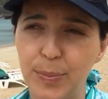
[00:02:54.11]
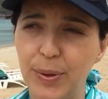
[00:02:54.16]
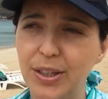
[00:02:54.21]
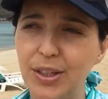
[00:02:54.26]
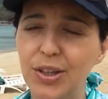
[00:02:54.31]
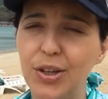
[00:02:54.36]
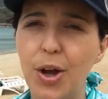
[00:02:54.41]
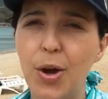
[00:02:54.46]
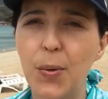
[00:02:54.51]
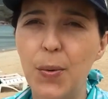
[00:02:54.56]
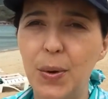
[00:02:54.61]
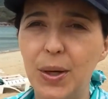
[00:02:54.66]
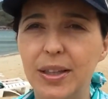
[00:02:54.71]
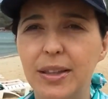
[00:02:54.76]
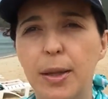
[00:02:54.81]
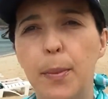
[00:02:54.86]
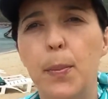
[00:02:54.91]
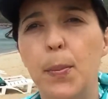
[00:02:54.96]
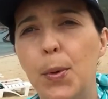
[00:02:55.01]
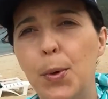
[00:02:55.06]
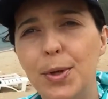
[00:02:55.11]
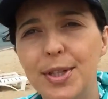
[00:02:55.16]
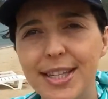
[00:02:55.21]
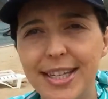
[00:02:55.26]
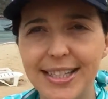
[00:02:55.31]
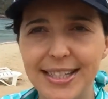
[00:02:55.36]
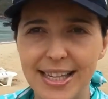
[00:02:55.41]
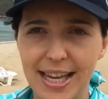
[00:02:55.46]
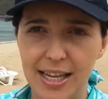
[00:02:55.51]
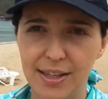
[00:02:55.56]
But you know what? The more
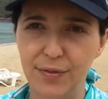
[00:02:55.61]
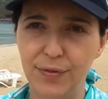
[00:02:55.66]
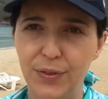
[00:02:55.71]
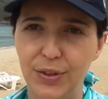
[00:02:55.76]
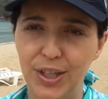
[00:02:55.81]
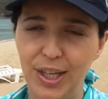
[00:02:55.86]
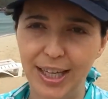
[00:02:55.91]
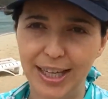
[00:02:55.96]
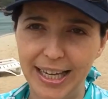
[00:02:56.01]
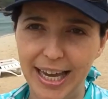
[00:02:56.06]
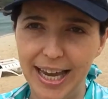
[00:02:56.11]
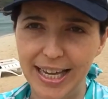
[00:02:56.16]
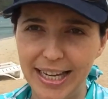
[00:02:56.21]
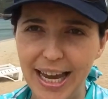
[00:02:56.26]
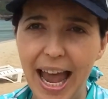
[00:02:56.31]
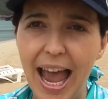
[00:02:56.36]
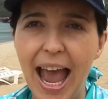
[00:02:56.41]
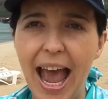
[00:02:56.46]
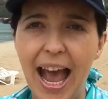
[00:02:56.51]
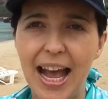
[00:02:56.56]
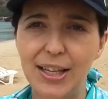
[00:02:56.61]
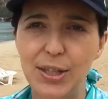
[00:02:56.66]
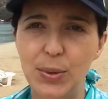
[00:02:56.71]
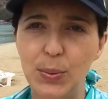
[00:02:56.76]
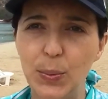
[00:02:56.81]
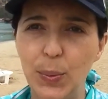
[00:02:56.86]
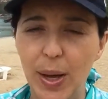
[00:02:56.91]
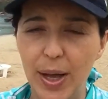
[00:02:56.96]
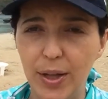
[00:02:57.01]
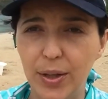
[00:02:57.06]
successful you get
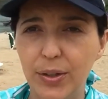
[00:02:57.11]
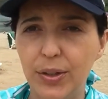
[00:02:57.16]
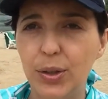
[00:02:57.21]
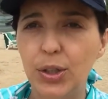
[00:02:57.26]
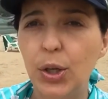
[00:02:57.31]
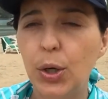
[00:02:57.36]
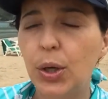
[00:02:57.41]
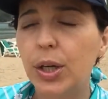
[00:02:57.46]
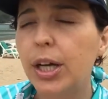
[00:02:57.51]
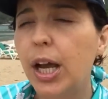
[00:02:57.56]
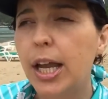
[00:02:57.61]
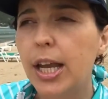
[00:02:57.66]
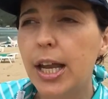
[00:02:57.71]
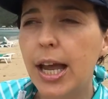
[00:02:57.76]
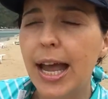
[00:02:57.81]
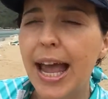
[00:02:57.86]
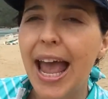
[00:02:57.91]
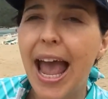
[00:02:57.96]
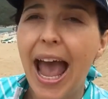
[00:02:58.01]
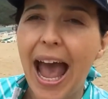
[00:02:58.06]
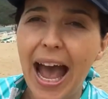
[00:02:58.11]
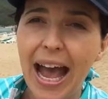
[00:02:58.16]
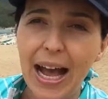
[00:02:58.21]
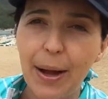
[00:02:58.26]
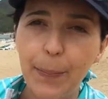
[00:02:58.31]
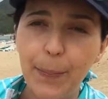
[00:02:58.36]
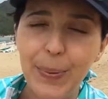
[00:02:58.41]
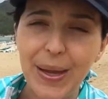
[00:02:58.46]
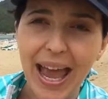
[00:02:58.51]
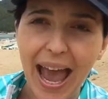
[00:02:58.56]
as well, you're going
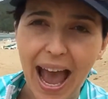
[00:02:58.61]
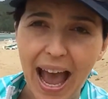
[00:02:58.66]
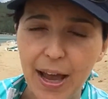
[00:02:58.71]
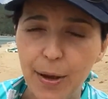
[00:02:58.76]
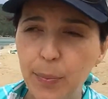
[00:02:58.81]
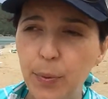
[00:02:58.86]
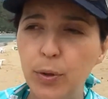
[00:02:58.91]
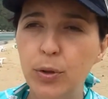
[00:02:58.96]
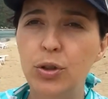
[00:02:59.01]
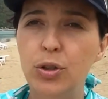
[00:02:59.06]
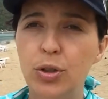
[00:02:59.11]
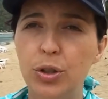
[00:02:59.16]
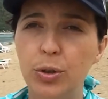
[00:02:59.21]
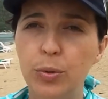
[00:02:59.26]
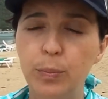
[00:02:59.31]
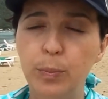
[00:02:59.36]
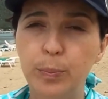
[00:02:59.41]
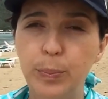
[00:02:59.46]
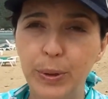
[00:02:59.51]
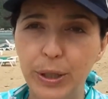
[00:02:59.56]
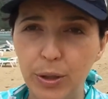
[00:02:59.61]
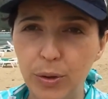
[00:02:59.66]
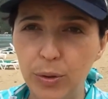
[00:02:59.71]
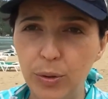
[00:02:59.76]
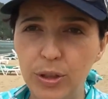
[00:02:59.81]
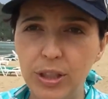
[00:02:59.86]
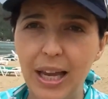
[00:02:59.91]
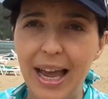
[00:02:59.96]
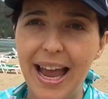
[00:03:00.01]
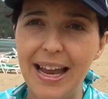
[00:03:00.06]
to be able to
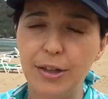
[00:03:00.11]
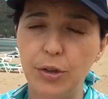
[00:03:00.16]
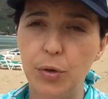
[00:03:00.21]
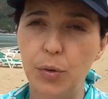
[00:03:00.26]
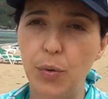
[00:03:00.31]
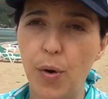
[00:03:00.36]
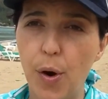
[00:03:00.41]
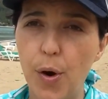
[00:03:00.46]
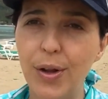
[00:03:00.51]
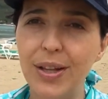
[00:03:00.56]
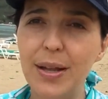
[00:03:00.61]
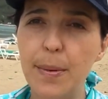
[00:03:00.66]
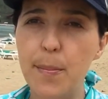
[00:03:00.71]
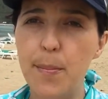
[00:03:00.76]
build and grow the